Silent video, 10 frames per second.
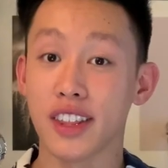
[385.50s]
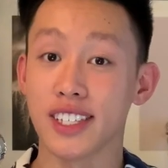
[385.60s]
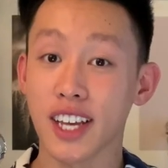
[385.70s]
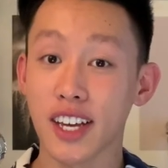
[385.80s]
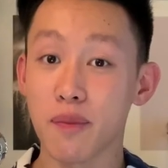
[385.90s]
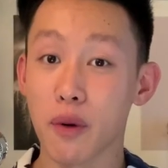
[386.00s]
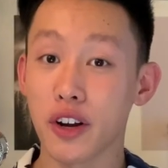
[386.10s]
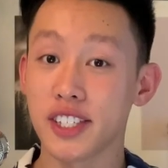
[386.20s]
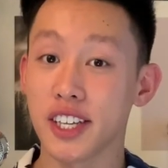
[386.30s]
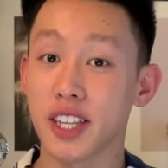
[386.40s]
the sign-up
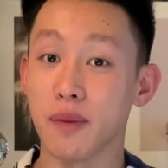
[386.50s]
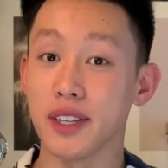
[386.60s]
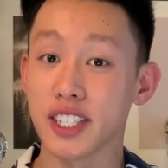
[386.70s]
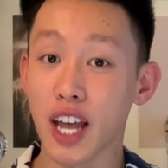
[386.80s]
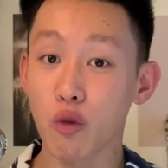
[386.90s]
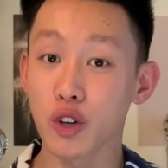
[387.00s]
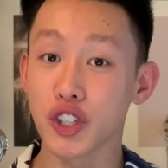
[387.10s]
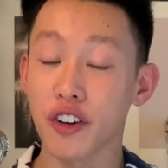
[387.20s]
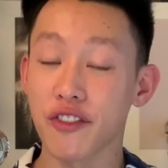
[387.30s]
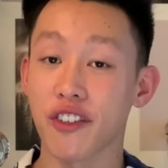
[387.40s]
bonus system is not
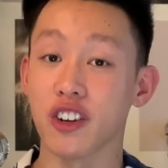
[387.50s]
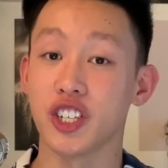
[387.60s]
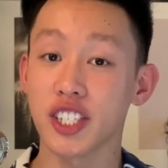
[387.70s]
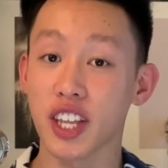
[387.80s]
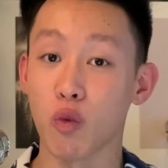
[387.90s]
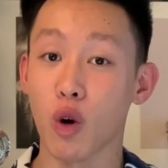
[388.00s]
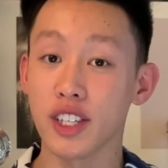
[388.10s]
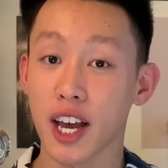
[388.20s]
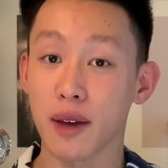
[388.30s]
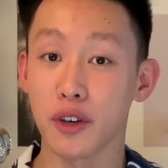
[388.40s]
reserved for just a
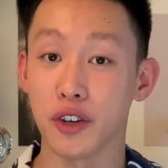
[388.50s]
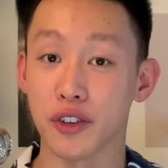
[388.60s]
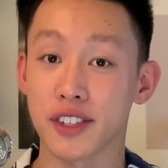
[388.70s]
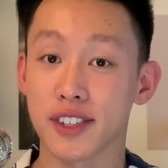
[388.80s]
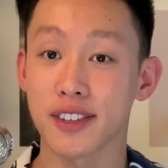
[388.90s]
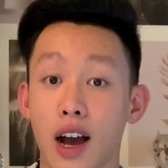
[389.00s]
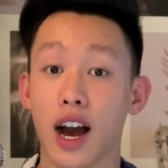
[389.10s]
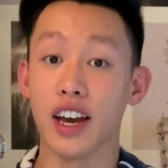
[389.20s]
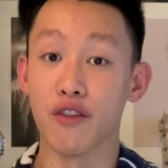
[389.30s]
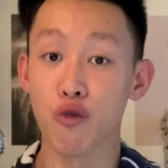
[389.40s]
one-time use. I
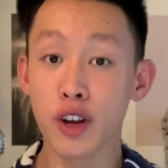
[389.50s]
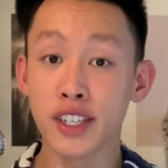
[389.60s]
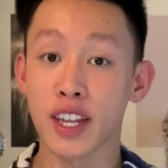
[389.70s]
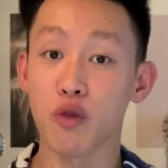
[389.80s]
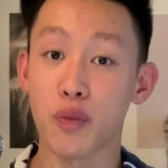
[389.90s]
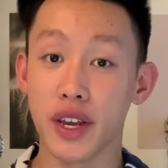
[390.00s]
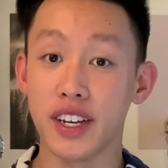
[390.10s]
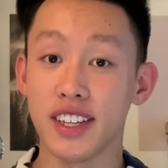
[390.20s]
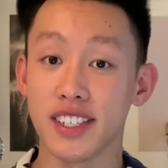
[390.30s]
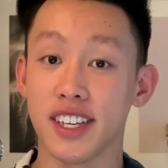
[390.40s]
have rinsed and repeated
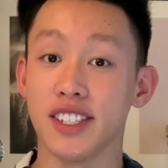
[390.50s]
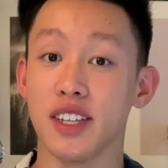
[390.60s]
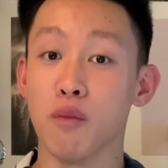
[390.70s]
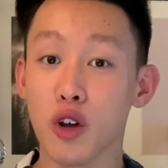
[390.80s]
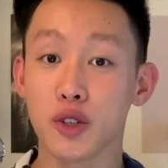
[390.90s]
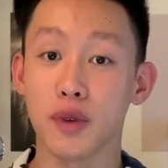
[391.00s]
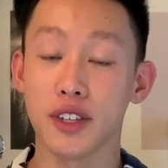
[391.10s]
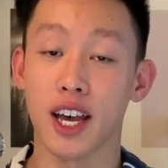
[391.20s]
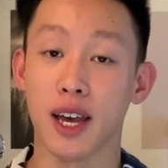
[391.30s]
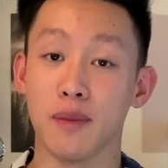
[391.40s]
this system multiple
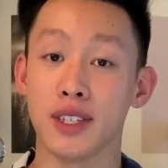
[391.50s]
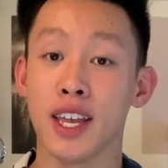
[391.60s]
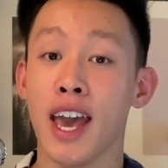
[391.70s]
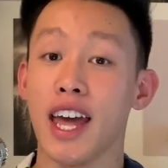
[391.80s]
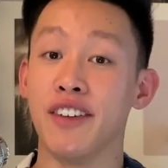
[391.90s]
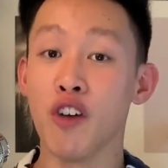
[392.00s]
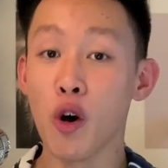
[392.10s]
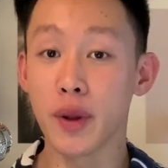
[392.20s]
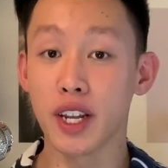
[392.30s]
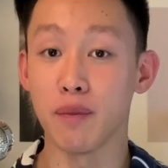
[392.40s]
times, and have
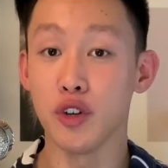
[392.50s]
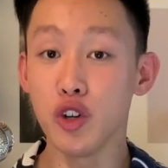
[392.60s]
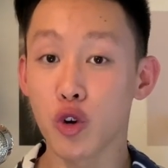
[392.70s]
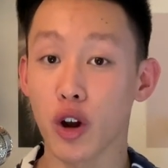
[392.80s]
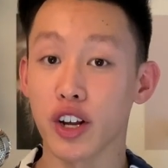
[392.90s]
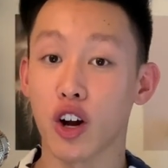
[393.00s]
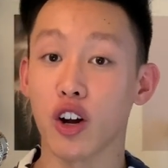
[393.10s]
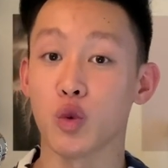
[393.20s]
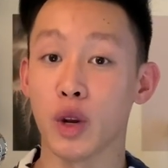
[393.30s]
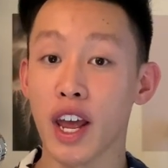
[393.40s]
opened up new credit
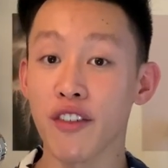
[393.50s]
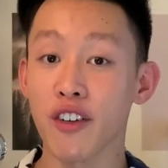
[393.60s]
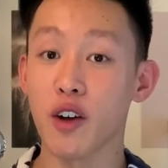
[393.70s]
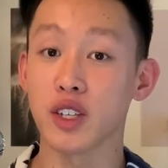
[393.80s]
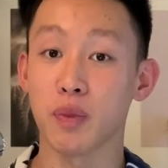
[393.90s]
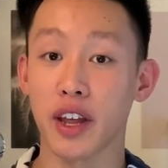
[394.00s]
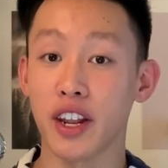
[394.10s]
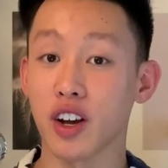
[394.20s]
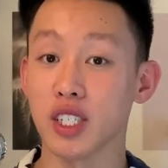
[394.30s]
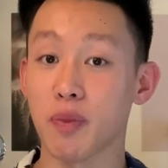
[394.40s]
cards whenever I was planning
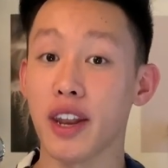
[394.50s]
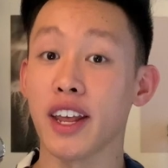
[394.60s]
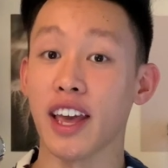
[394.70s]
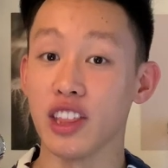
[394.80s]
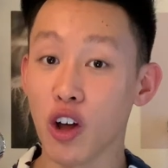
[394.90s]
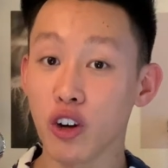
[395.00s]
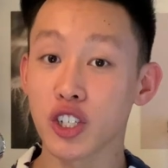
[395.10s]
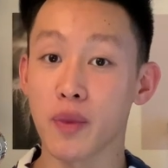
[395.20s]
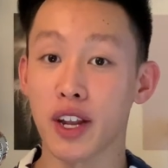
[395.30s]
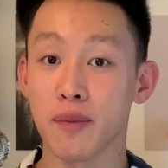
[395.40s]
on spending a large
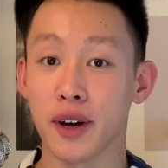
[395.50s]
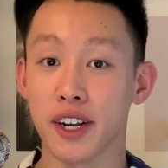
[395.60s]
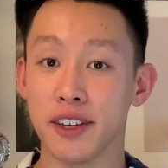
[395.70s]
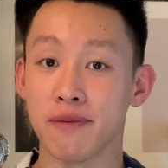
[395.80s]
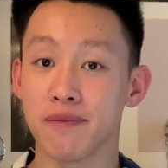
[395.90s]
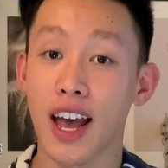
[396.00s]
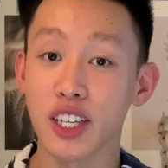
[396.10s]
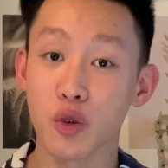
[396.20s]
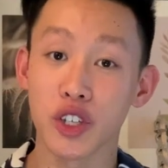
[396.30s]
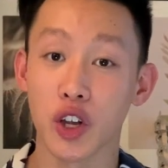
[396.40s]
amount of money. As
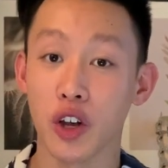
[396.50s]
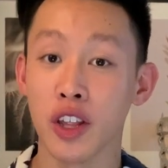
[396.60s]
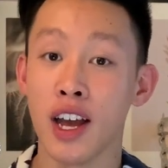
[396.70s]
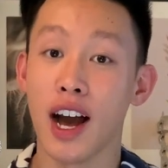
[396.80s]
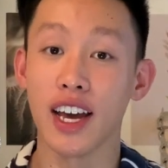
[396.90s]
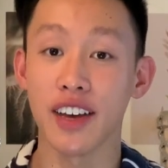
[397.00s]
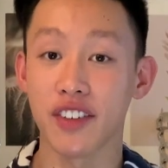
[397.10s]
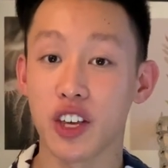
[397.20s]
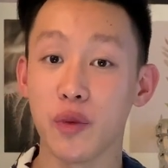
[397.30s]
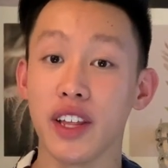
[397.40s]
a result, I have
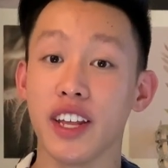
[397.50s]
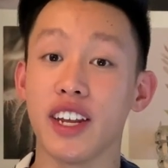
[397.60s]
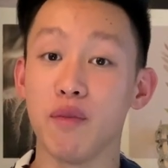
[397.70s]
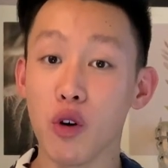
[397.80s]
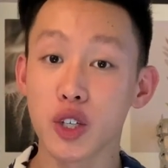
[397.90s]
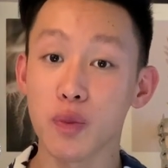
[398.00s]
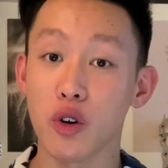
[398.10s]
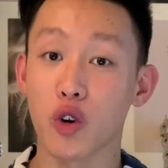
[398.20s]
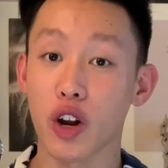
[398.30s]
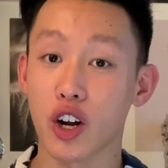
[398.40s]
accumulated multiple
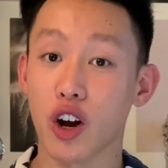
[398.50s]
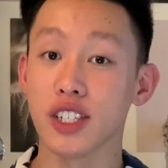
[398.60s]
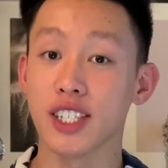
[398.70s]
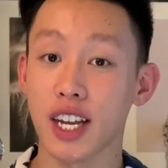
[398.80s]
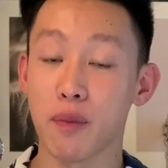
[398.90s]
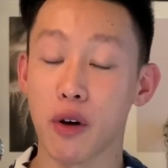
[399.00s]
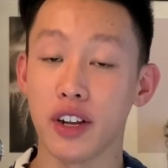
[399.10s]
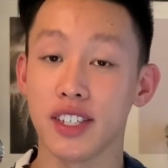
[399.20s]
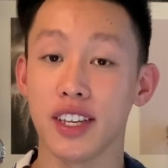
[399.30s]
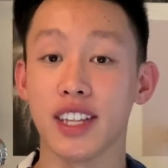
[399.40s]
credit card sign-up
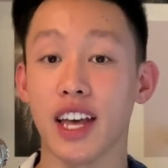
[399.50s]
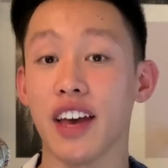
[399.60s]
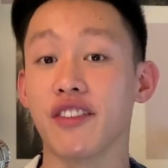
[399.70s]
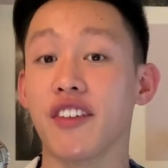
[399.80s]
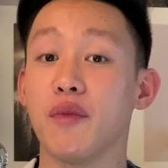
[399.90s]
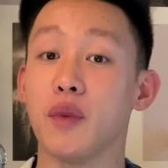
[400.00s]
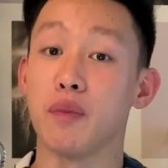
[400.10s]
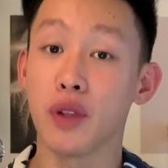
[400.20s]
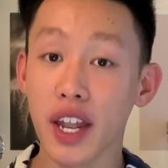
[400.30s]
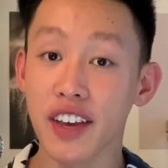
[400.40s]
bonuses that have given me
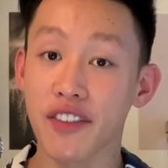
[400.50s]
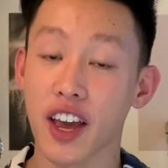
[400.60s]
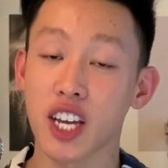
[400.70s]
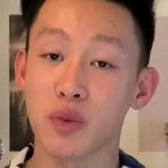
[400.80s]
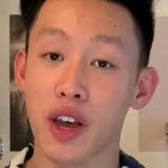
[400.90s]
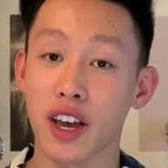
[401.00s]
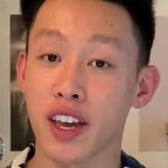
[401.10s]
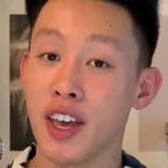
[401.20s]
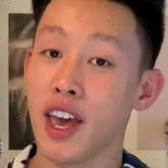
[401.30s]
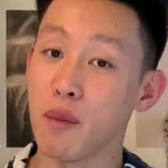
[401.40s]
plenty of cashback
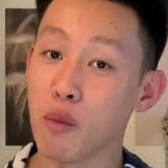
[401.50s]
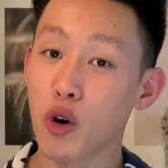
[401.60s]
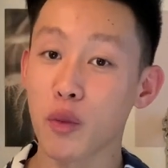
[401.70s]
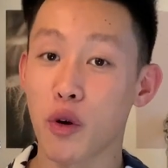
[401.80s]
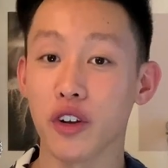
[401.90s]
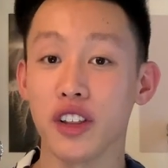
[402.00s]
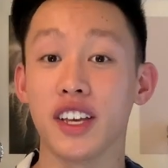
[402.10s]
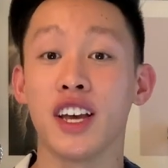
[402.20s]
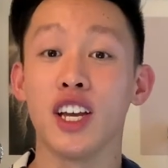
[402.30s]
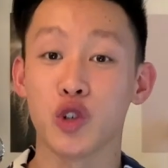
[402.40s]
and, more
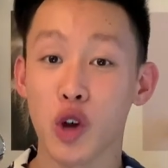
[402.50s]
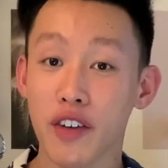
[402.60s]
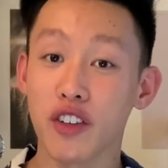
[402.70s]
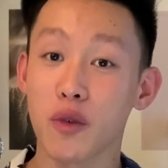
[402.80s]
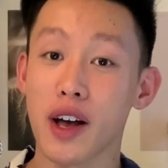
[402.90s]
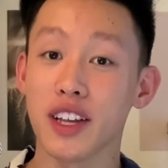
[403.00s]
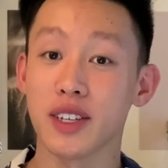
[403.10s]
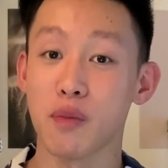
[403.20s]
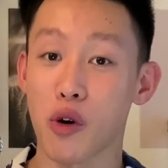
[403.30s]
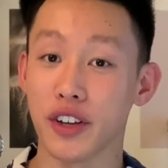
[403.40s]
importantly, traveler miles
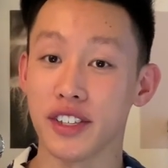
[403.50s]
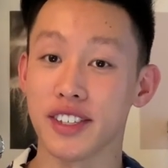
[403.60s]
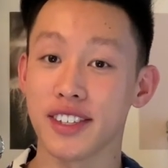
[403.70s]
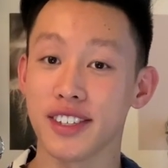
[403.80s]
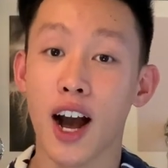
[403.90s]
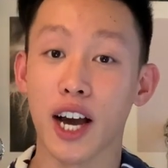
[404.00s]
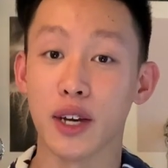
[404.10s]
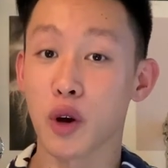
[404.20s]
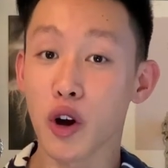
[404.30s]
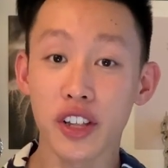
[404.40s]
and points. I am
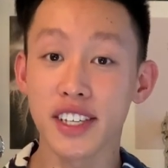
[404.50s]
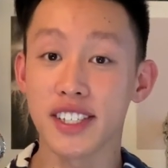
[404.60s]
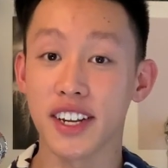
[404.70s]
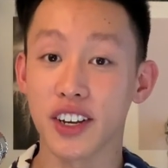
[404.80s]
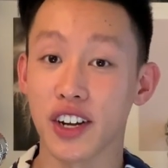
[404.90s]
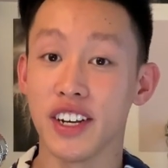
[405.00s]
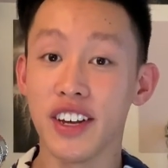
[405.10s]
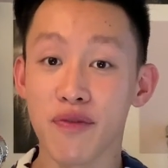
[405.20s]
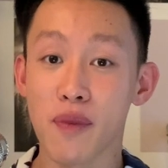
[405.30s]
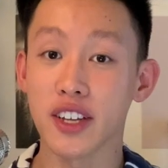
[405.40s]
currently sitting on
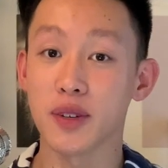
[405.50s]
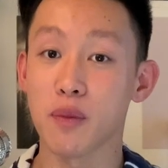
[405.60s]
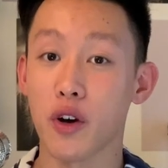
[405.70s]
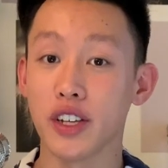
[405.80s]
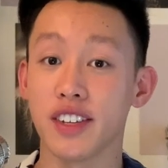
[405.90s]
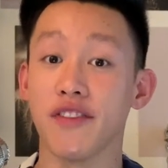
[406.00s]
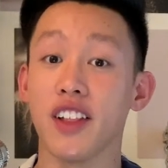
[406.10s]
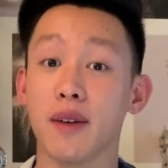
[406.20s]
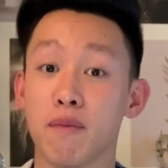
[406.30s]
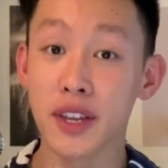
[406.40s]
enough miles and points to
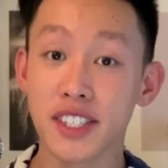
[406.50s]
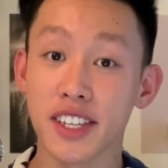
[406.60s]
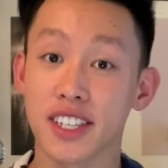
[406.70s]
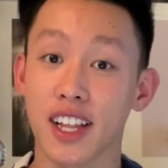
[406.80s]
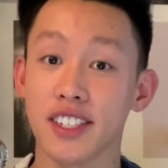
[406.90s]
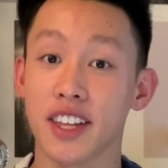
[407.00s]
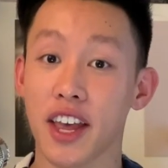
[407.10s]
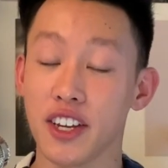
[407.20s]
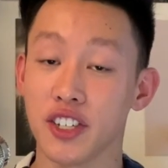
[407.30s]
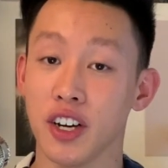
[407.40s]
fly business class to
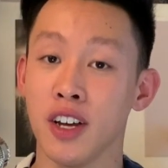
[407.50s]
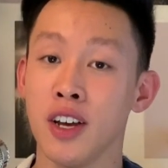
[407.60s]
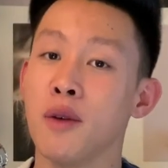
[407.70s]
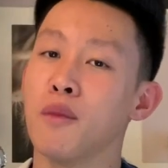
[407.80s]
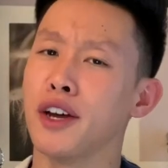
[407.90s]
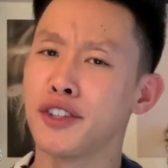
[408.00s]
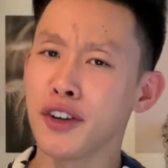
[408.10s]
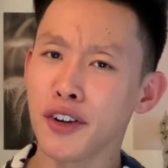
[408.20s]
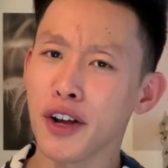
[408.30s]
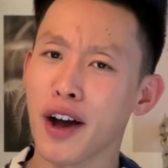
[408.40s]
Asia, but I
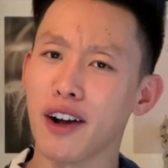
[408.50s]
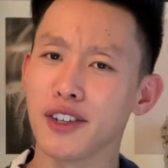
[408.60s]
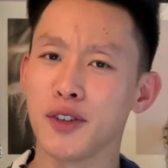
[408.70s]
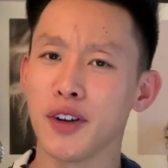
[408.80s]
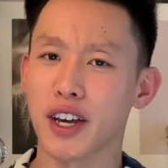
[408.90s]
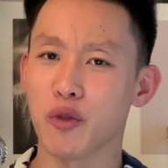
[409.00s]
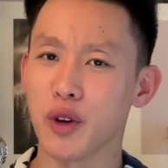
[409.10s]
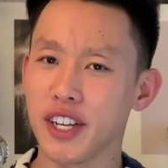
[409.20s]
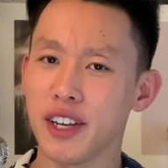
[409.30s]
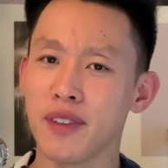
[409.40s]
don't know how soon I can
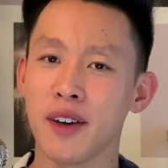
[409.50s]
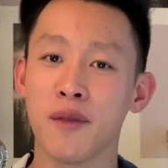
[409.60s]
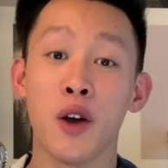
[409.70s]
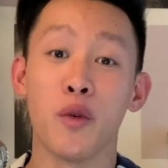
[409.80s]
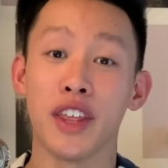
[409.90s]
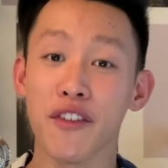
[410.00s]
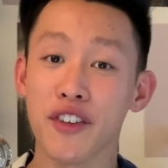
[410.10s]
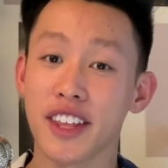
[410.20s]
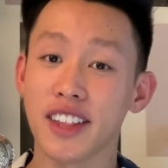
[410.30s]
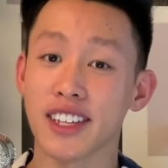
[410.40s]
redeem them with
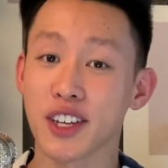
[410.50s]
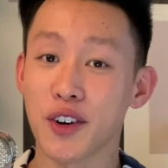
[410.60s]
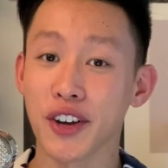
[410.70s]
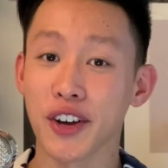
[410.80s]
everything that's going